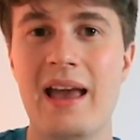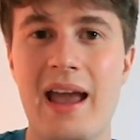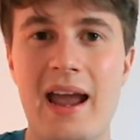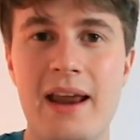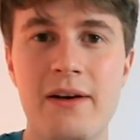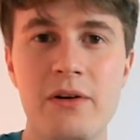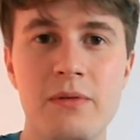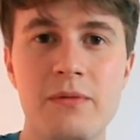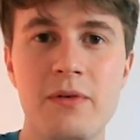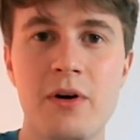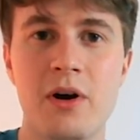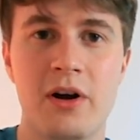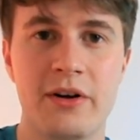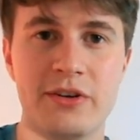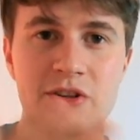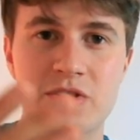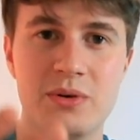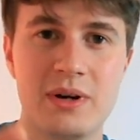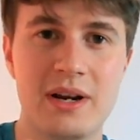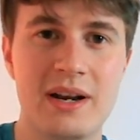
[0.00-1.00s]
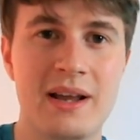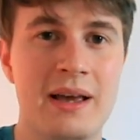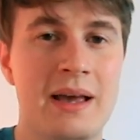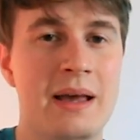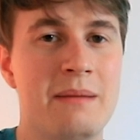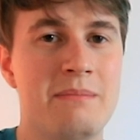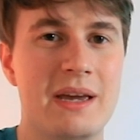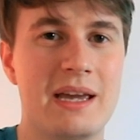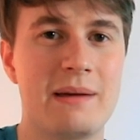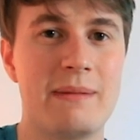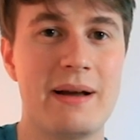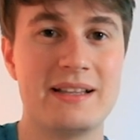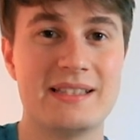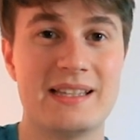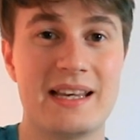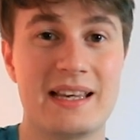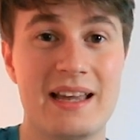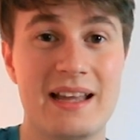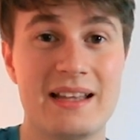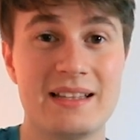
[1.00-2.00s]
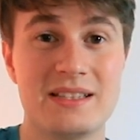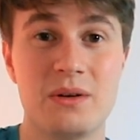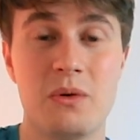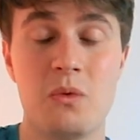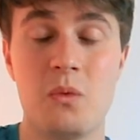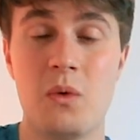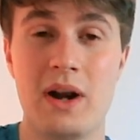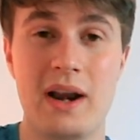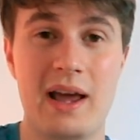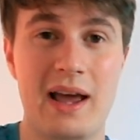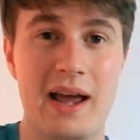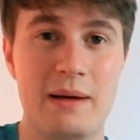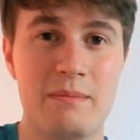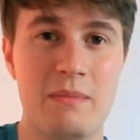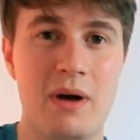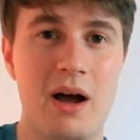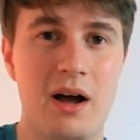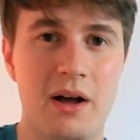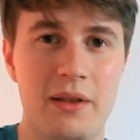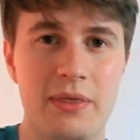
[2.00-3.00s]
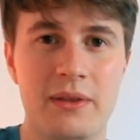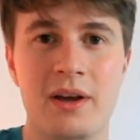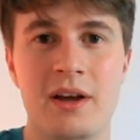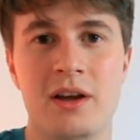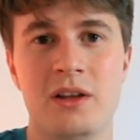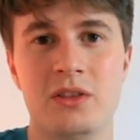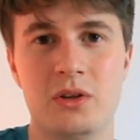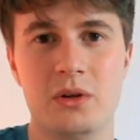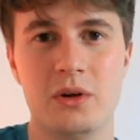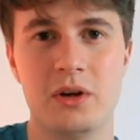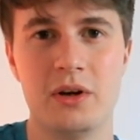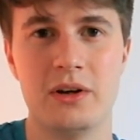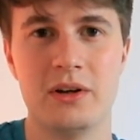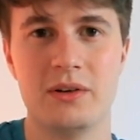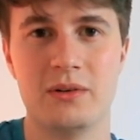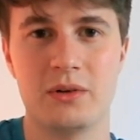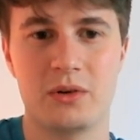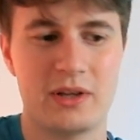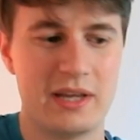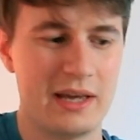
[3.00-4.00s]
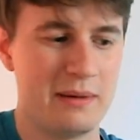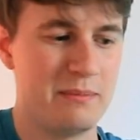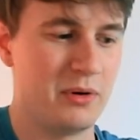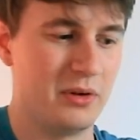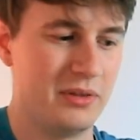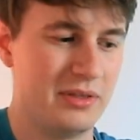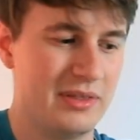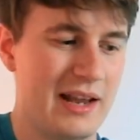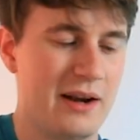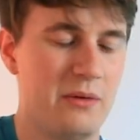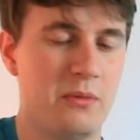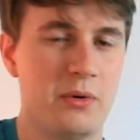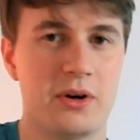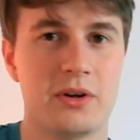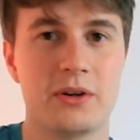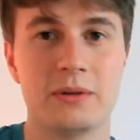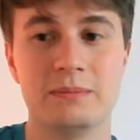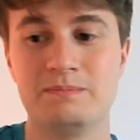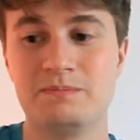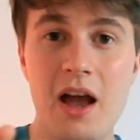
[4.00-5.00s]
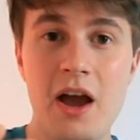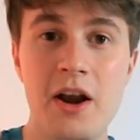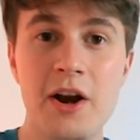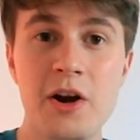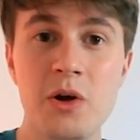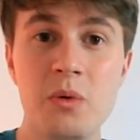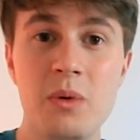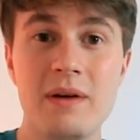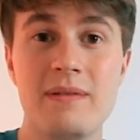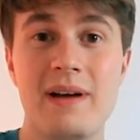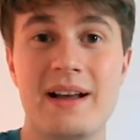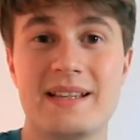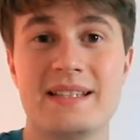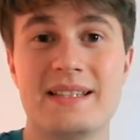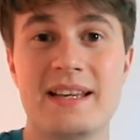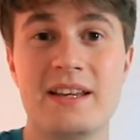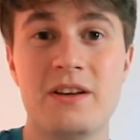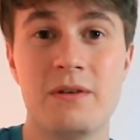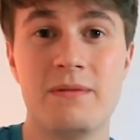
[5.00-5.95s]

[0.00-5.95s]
and over 100 megabytes seconds when I'm on the cable network. Another way of accessing